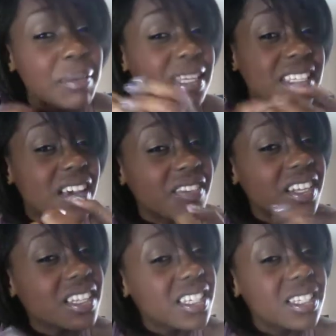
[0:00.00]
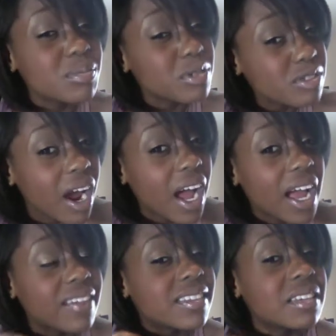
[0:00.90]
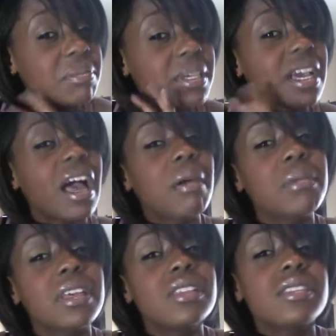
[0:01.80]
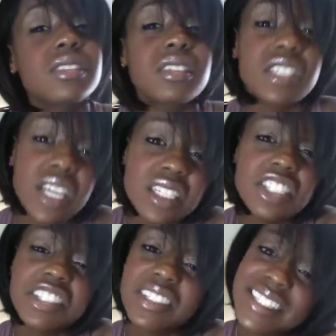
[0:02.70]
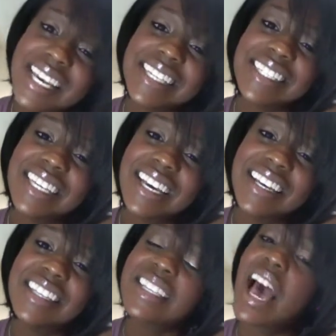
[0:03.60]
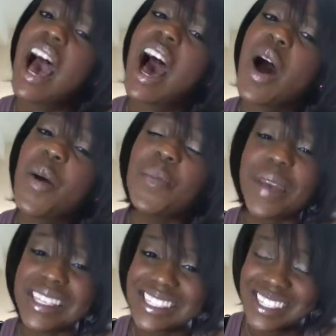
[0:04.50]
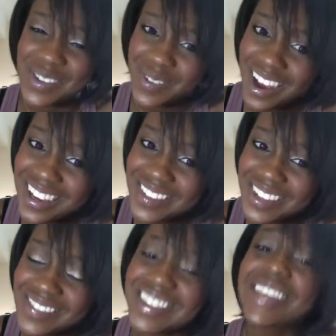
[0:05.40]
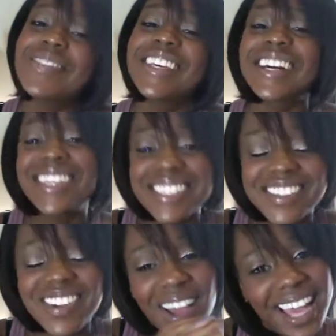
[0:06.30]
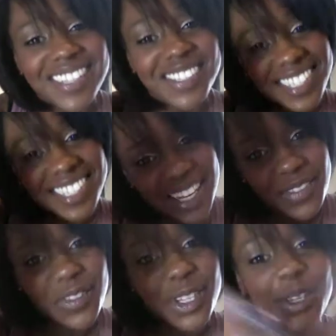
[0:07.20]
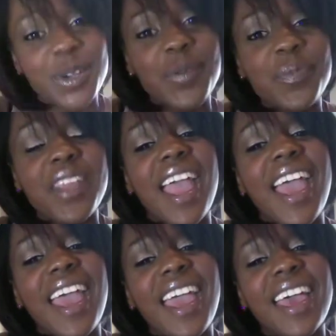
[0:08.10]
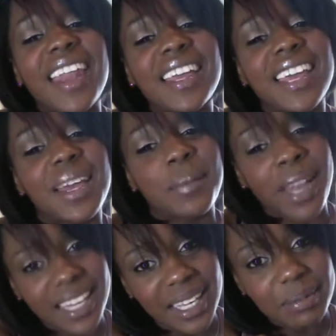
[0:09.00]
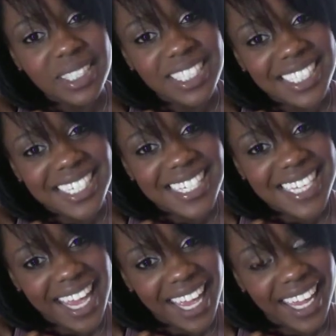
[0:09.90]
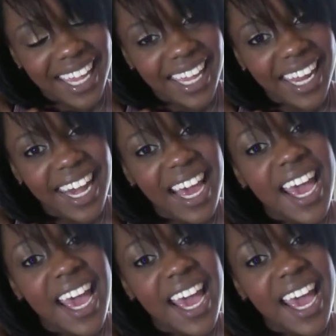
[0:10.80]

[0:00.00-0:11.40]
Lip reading: definitely subscribe, leave me comments, suggestions, ideas, basically welcoming me because, you know, I do the same for you. And again, my name is Shazade,